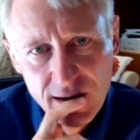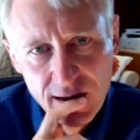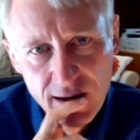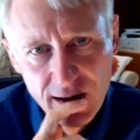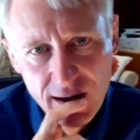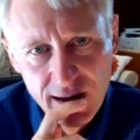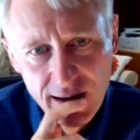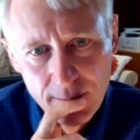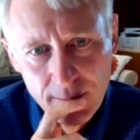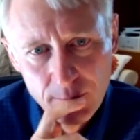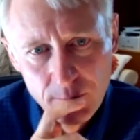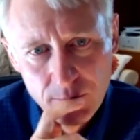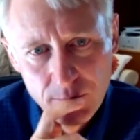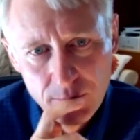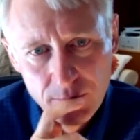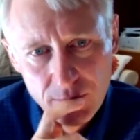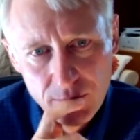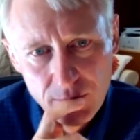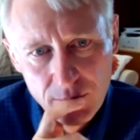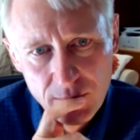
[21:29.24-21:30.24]

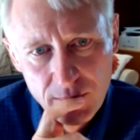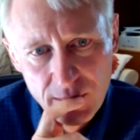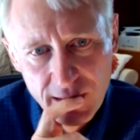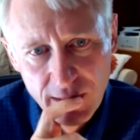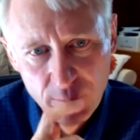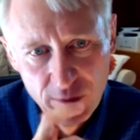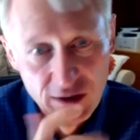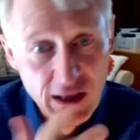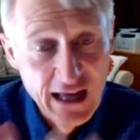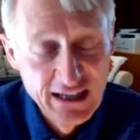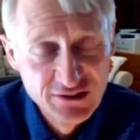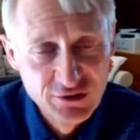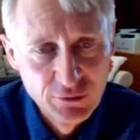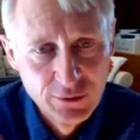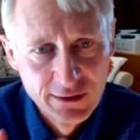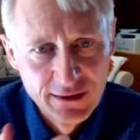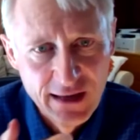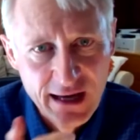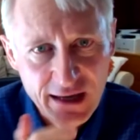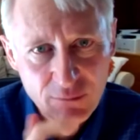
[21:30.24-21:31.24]
Um, and we like
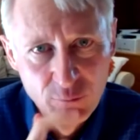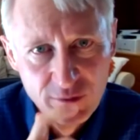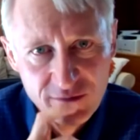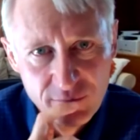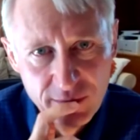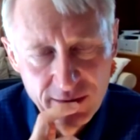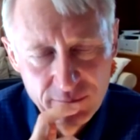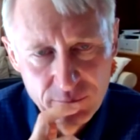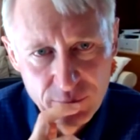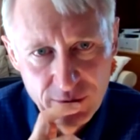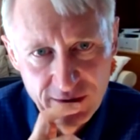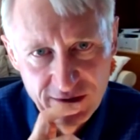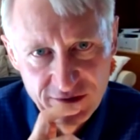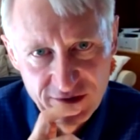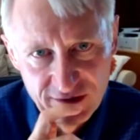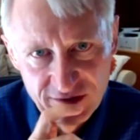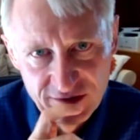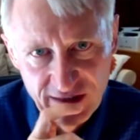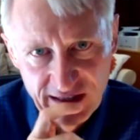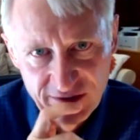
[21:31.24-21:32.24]
doing that. We've been pretty
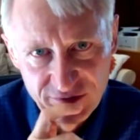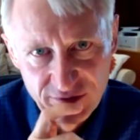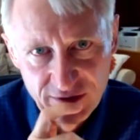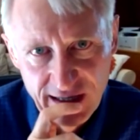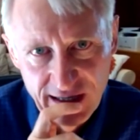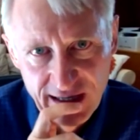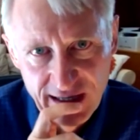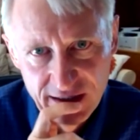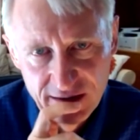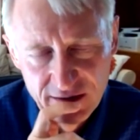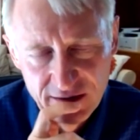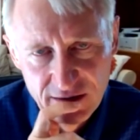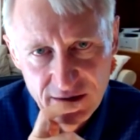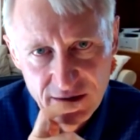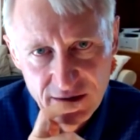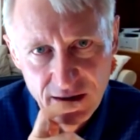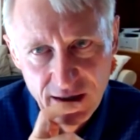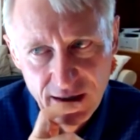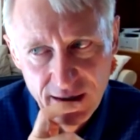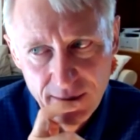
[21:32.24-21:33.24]
successful at it.
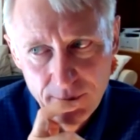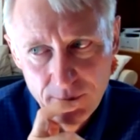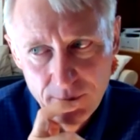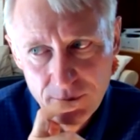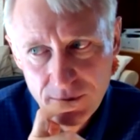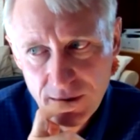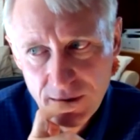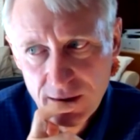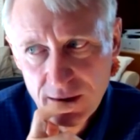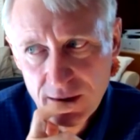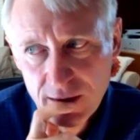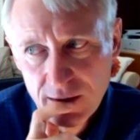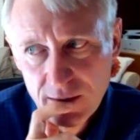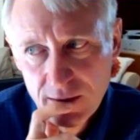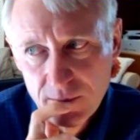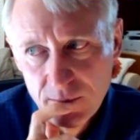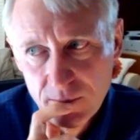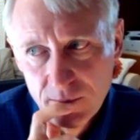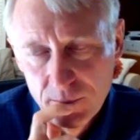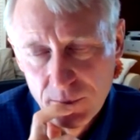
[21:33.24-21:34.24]
Um,
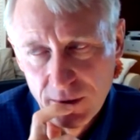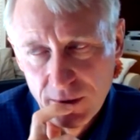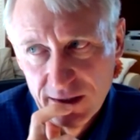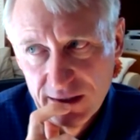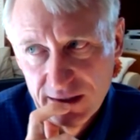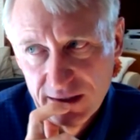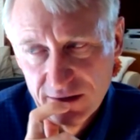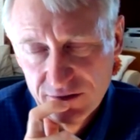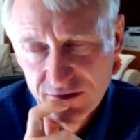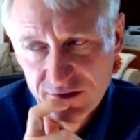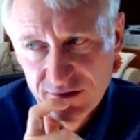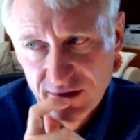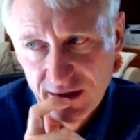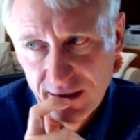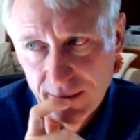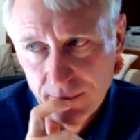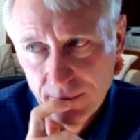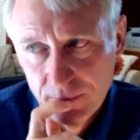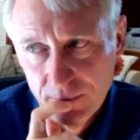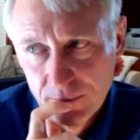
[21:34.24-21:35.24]
but it's
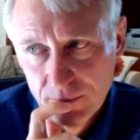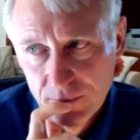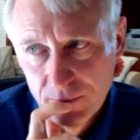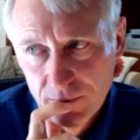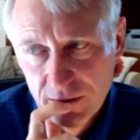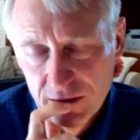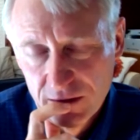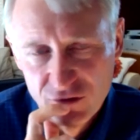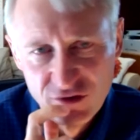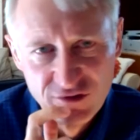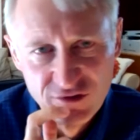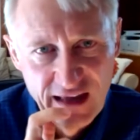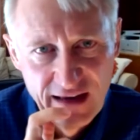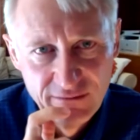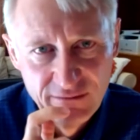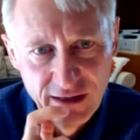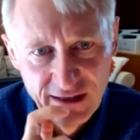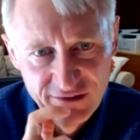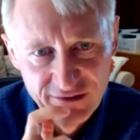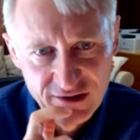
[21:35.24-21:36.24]
um, you just
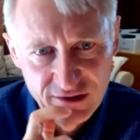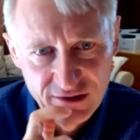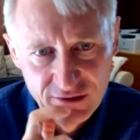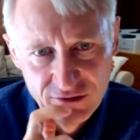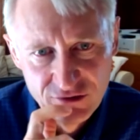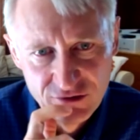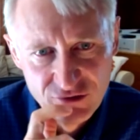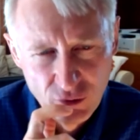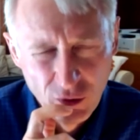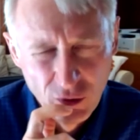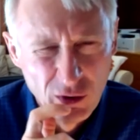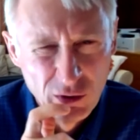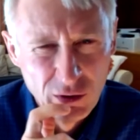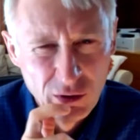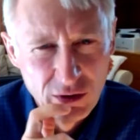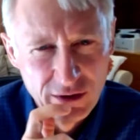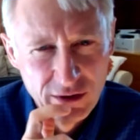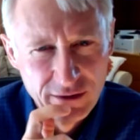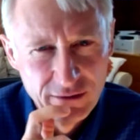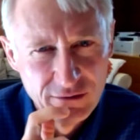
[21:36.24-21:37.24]
have less
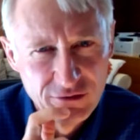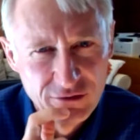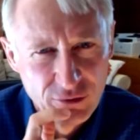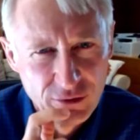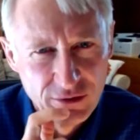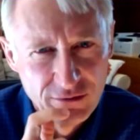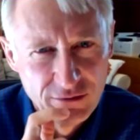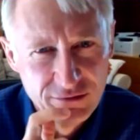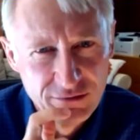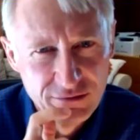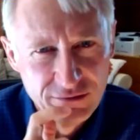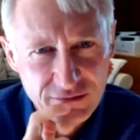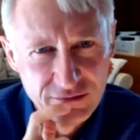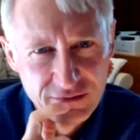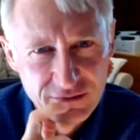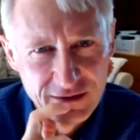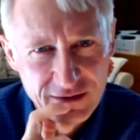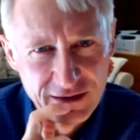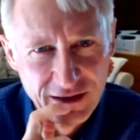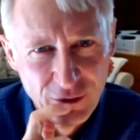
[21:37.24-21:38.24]
control and sort of
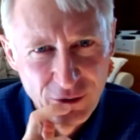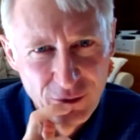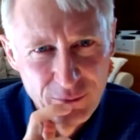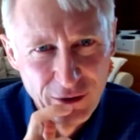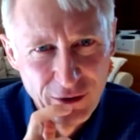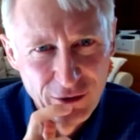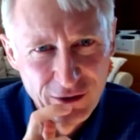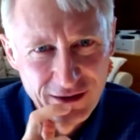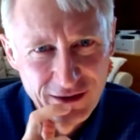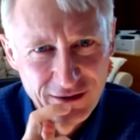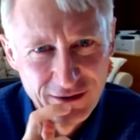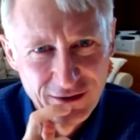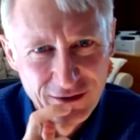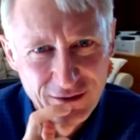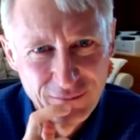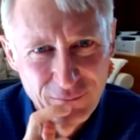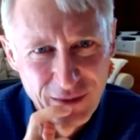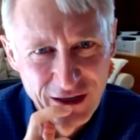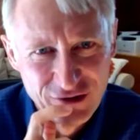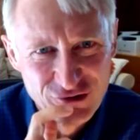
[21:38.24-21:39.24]
you know ability
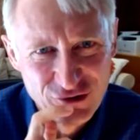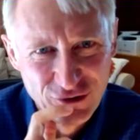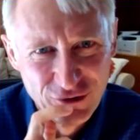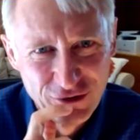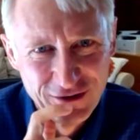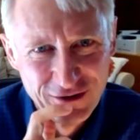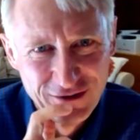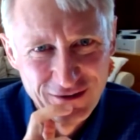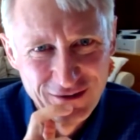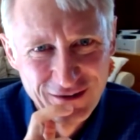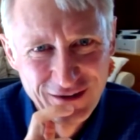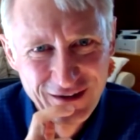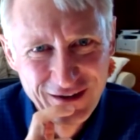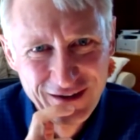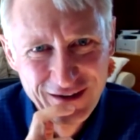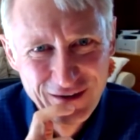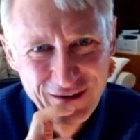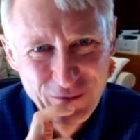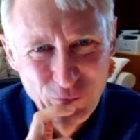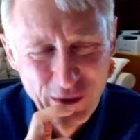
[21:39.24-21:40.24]
to make sure that
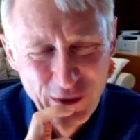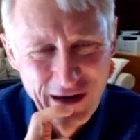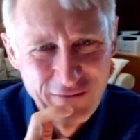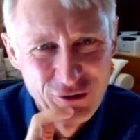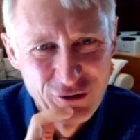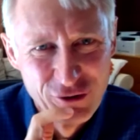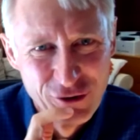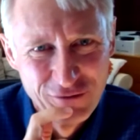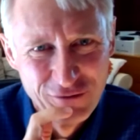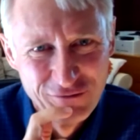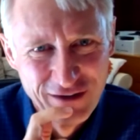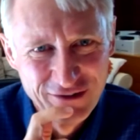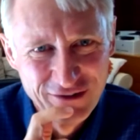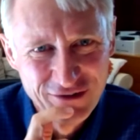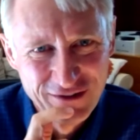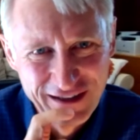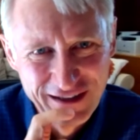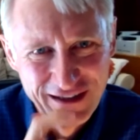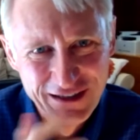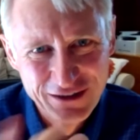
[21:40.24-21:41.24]
whatever you're
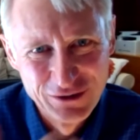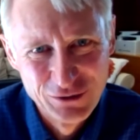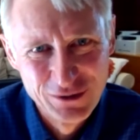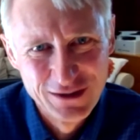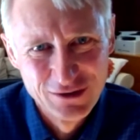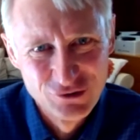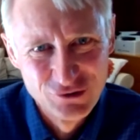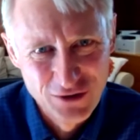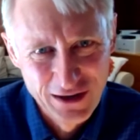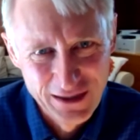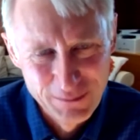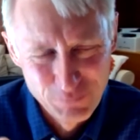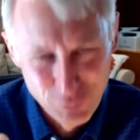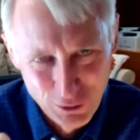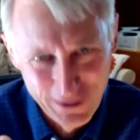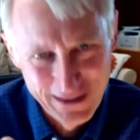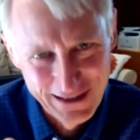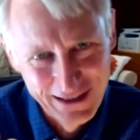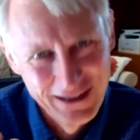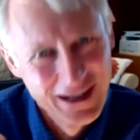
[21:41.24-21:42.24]
investing in, you can try to
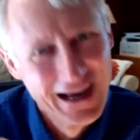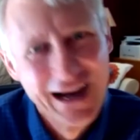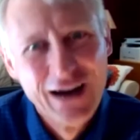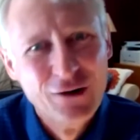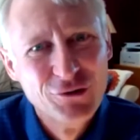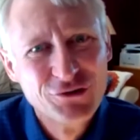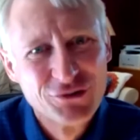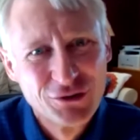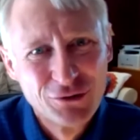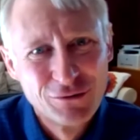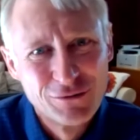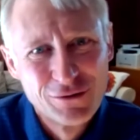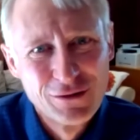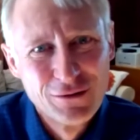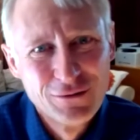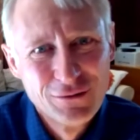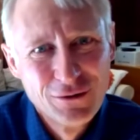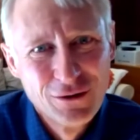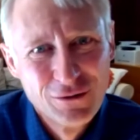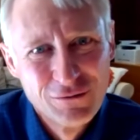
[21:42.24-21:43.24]
bring in house over
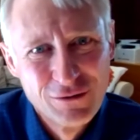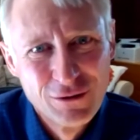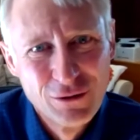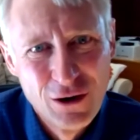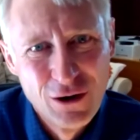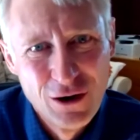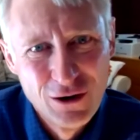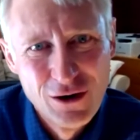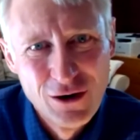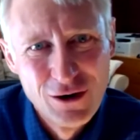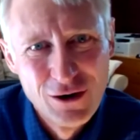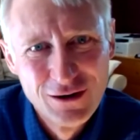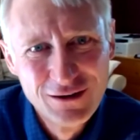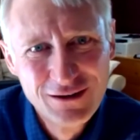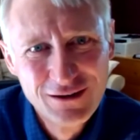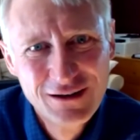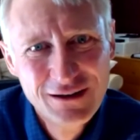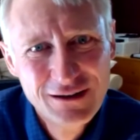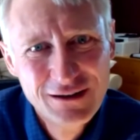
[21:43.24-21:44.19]
over the long haul.